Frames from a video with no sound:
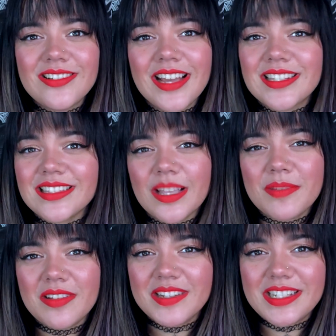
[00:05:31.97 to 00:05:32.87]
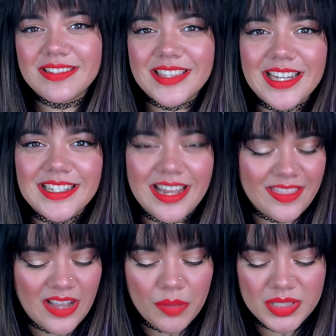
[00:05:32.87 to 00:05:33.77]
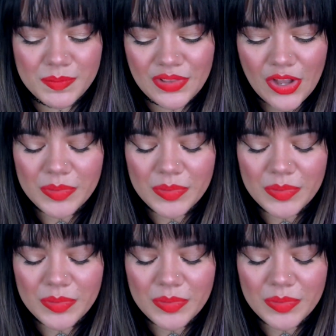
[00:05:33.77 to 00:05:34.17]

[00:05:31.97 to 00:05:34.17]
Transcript: You guys can let me know what you think down in the comments below,